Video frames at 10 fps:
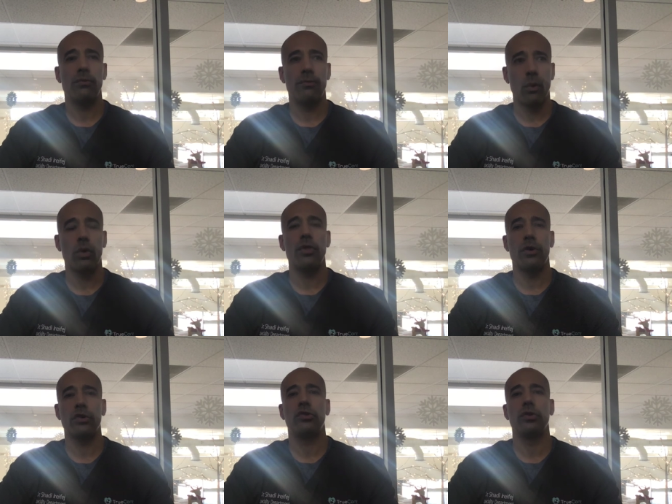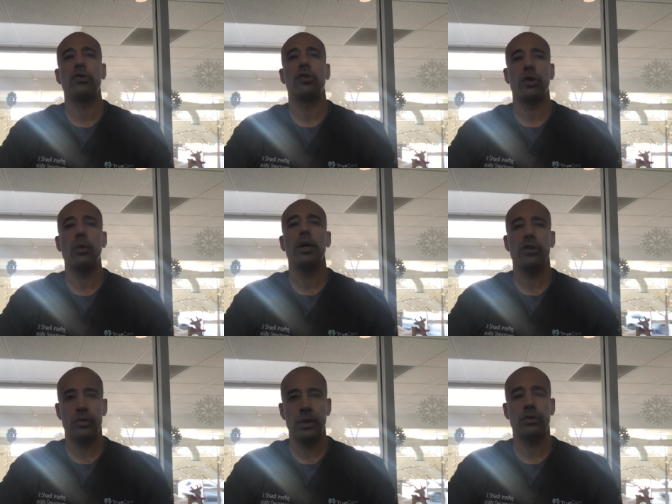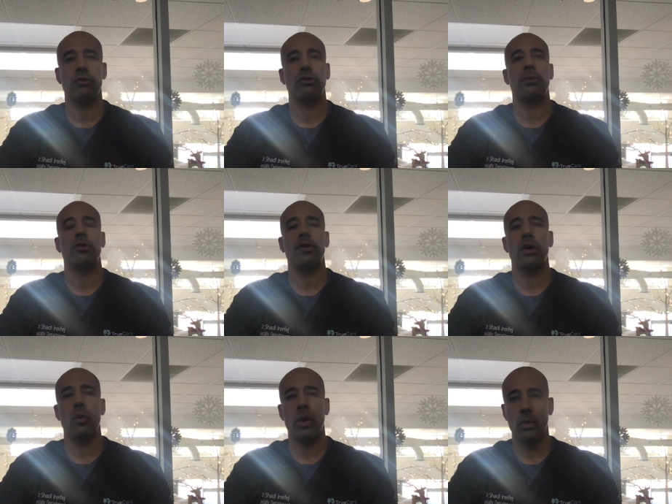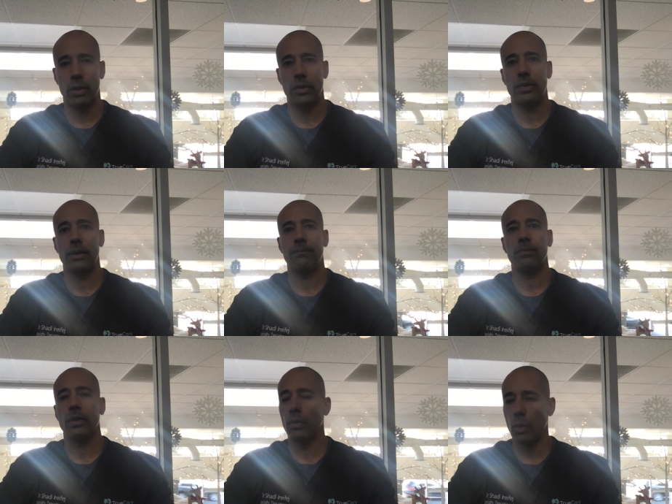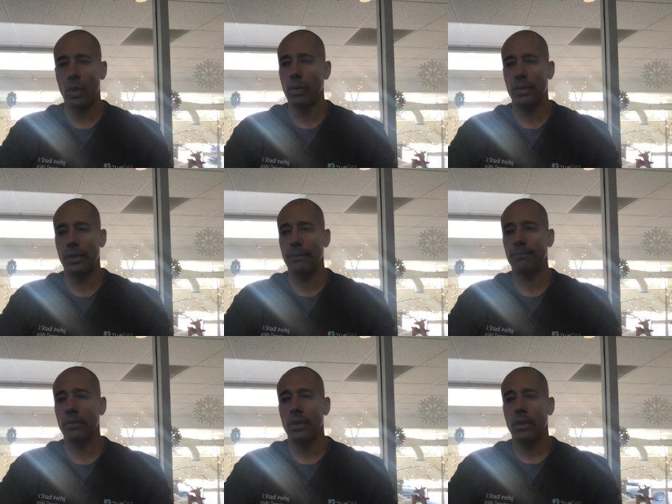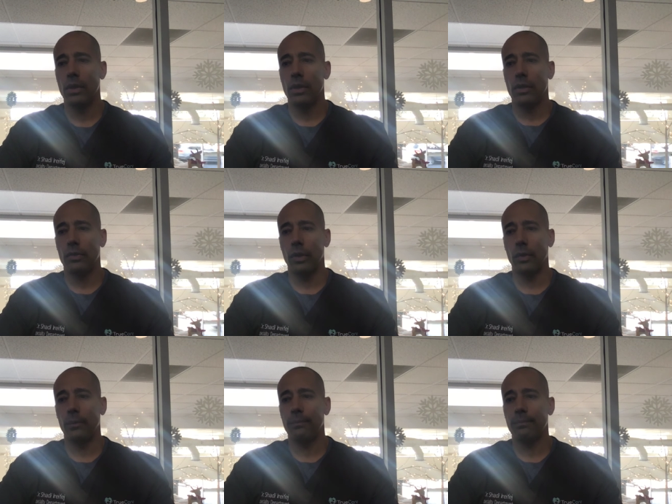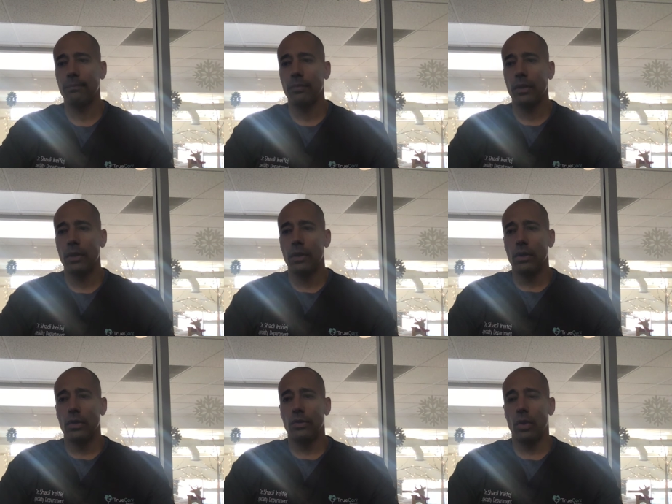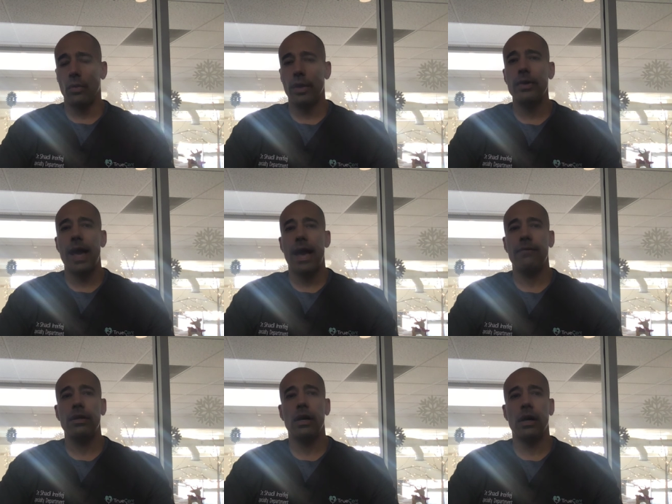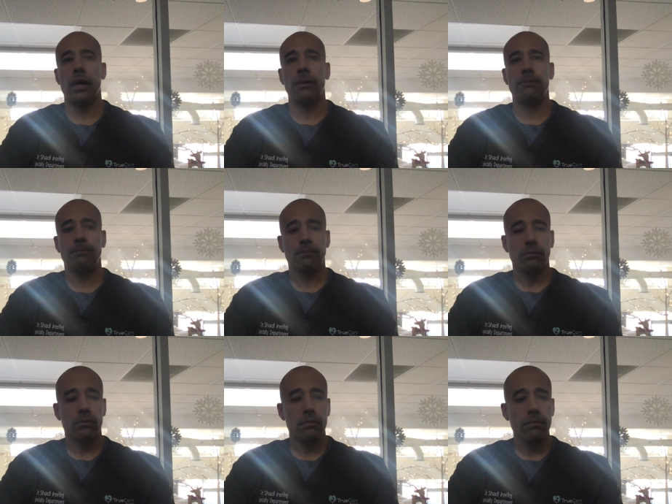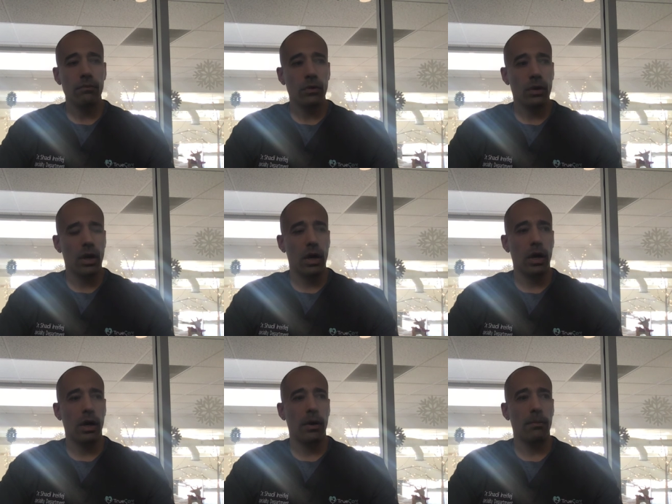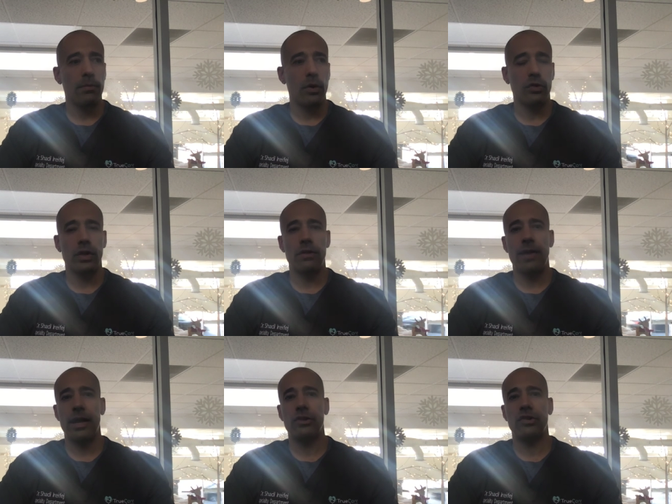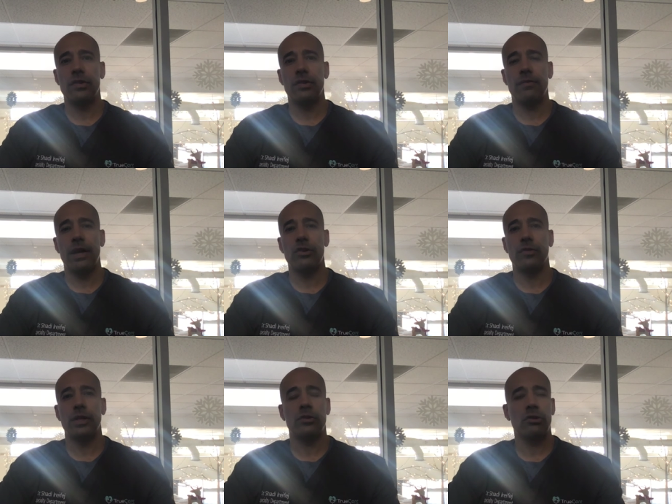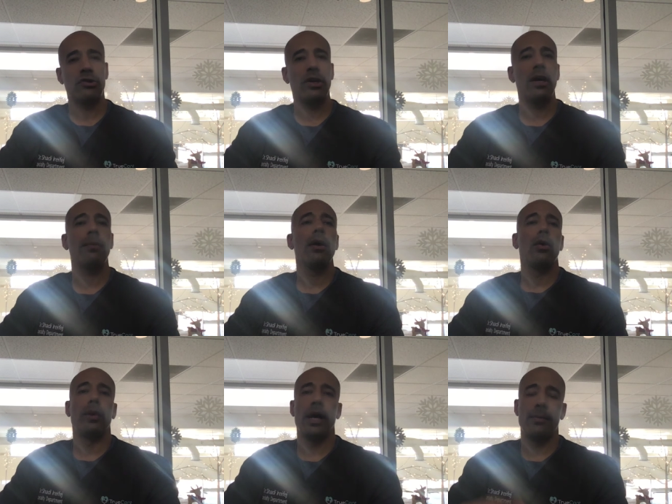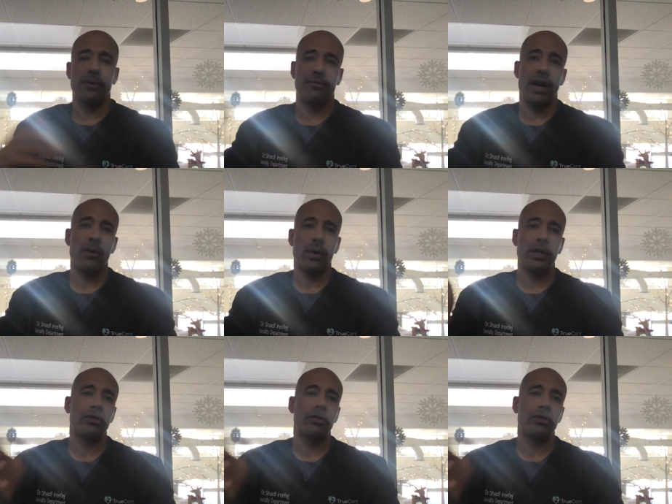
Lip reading: for their students to go into internships because they are well worth it. Well worth it. So there you have it. Those are the advantages and disadvantages of an internship. We help define what an